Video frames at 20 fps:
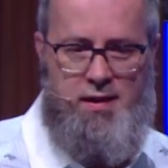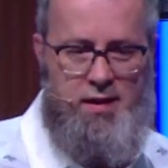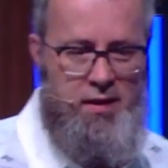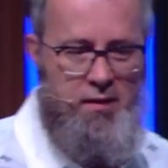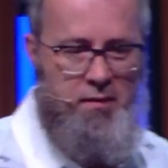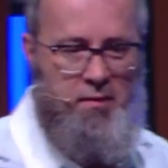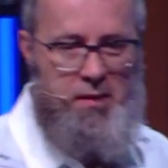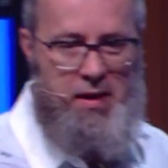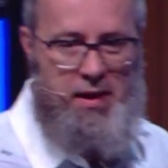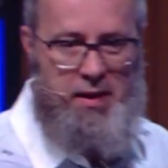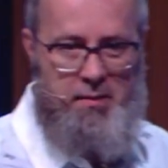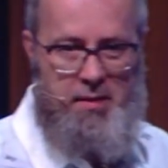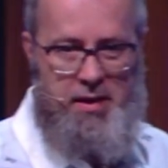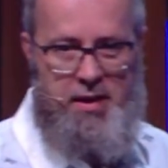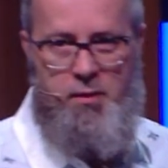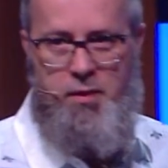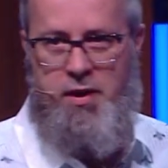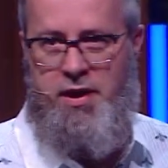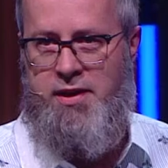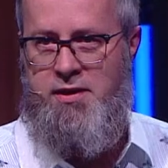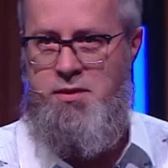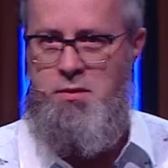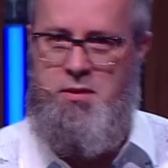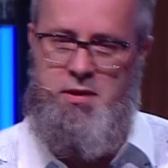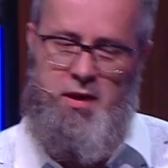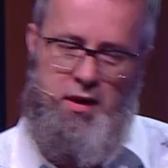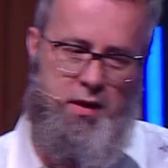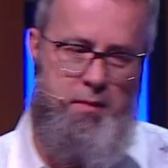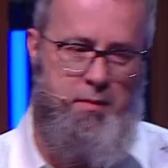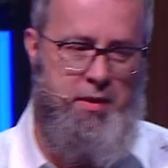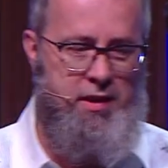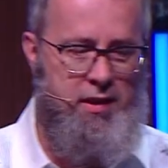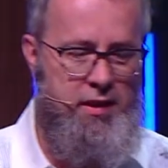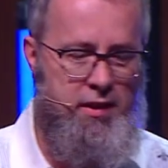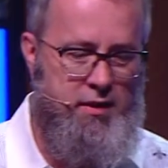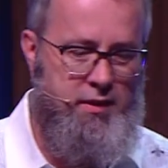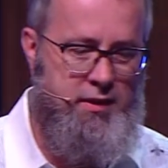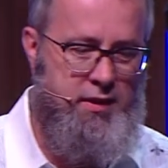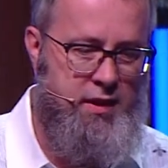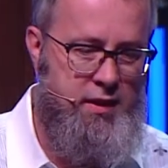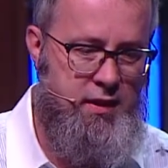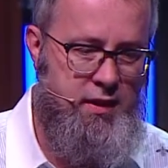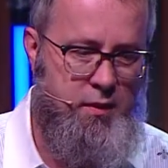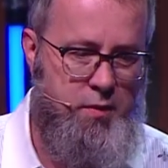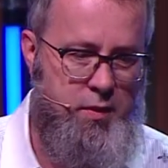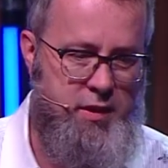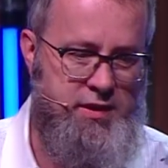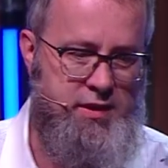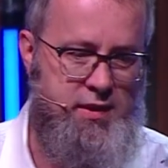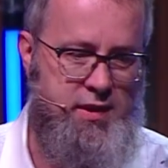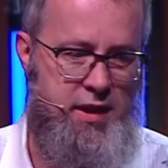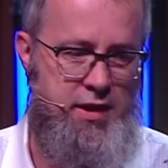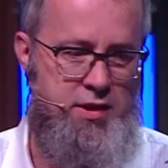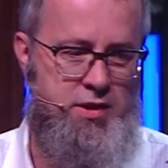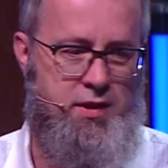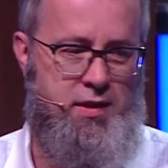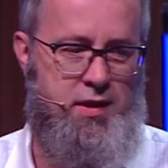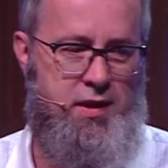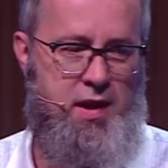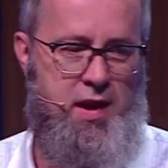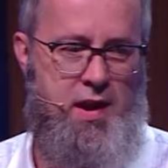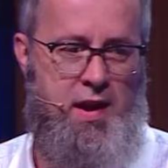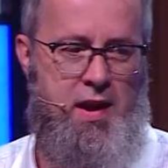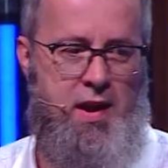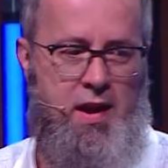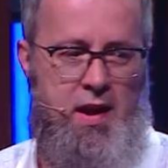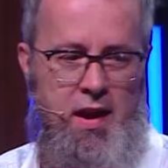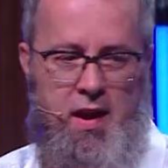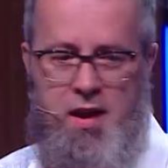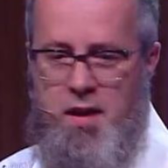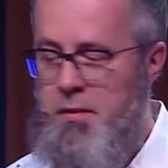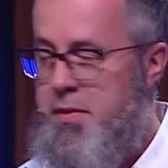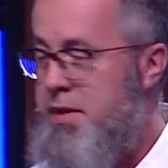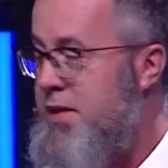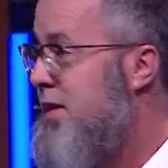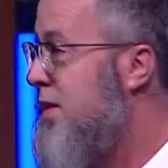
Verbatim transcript: in many, many ways. We'll talk about later at the end of the presentation. Uh, but